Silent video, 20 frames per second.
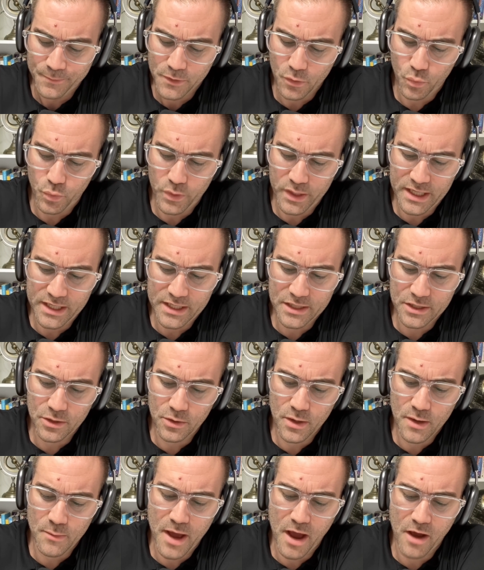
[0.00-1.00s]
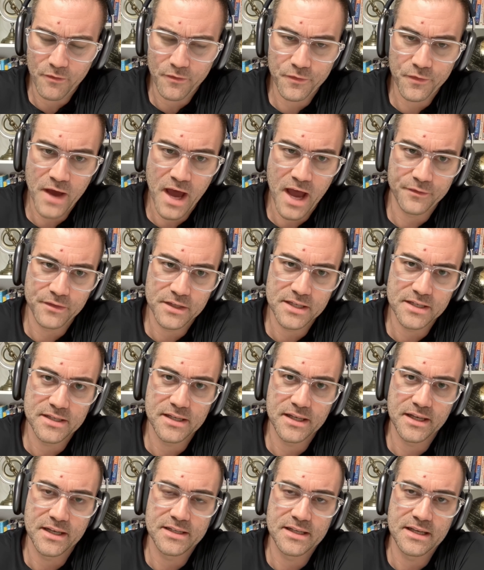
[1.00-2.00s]
We do about 5 to
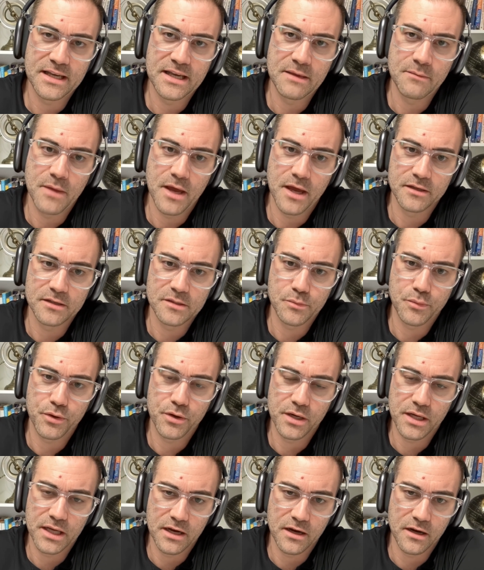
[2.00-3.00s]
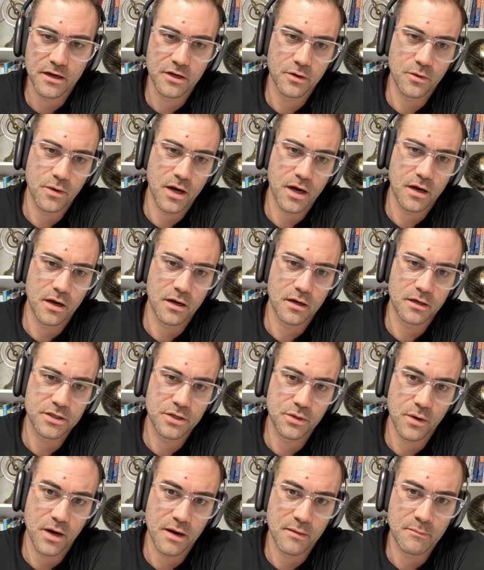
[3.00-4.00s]
6 emails per year to
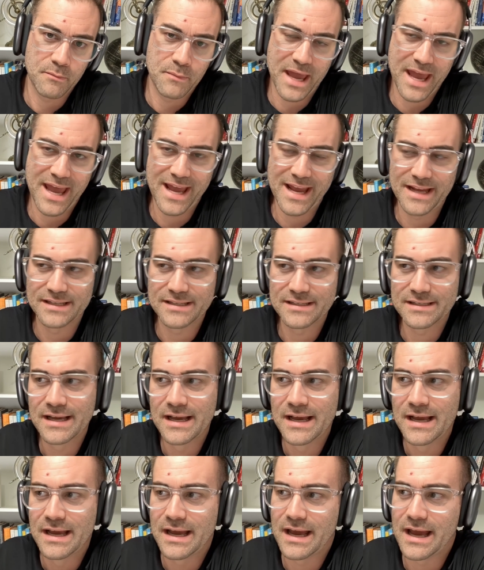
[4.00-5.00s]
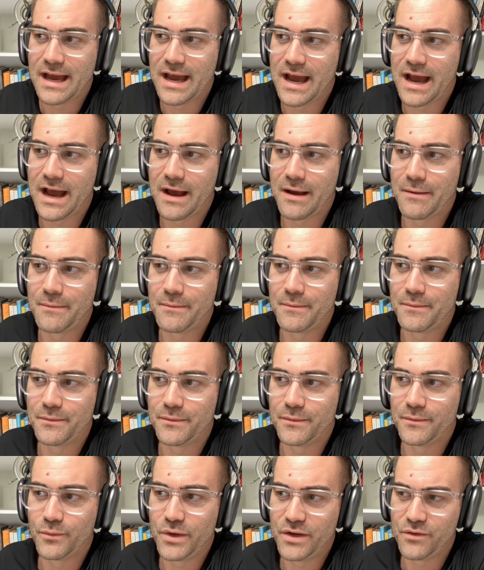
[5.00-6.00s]
our base.
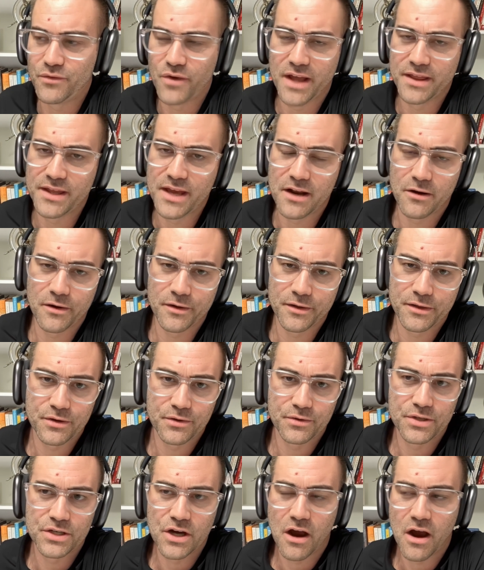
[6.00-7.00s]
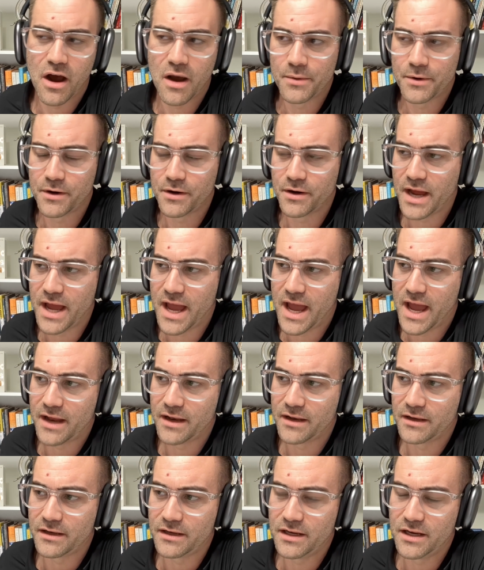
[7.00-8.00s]
We run that all through Jobber,
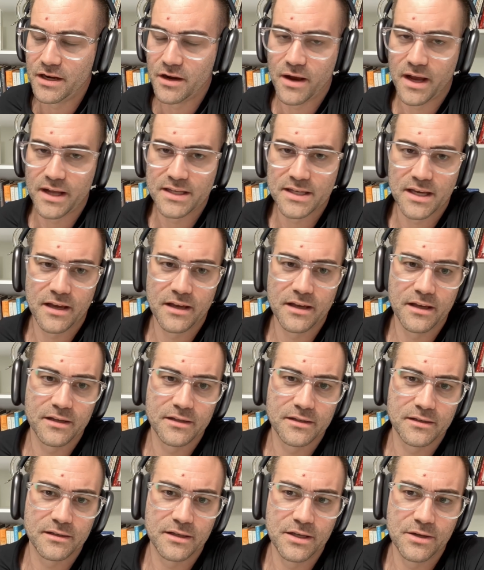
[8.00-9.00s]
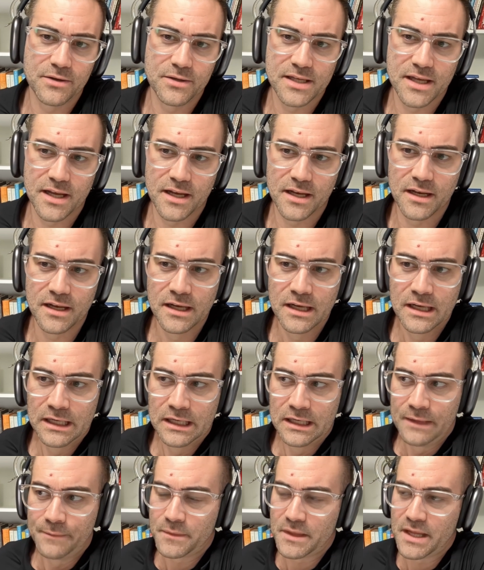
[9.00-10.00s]
and, I tell you, using
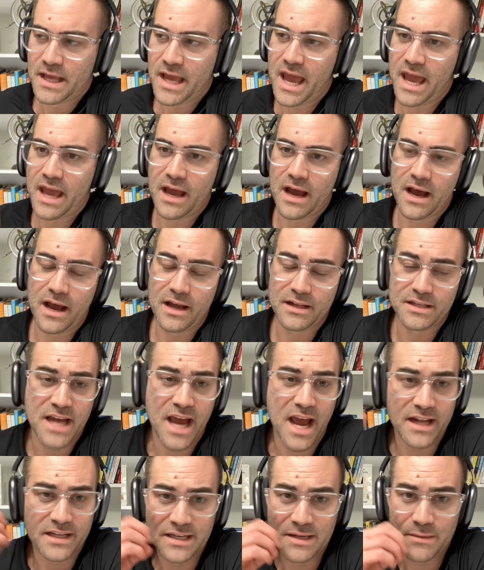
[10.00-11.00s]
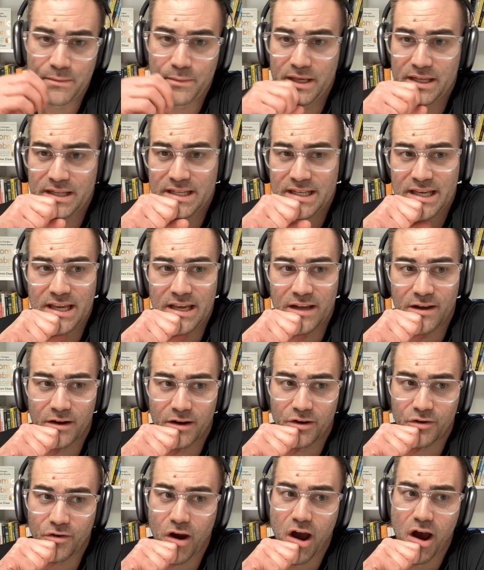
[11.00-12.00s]
a ChatGPT or
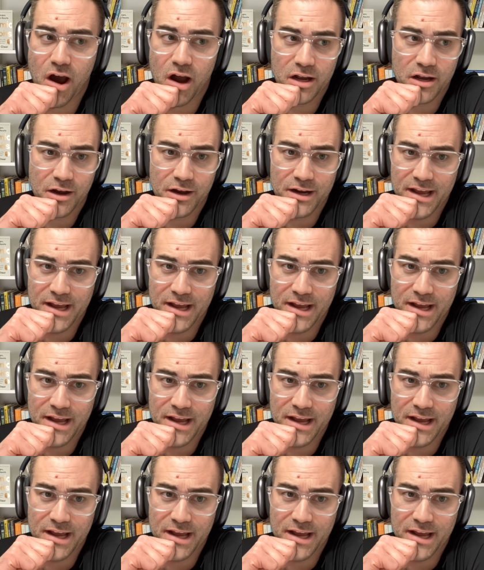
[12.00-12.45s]
Grok on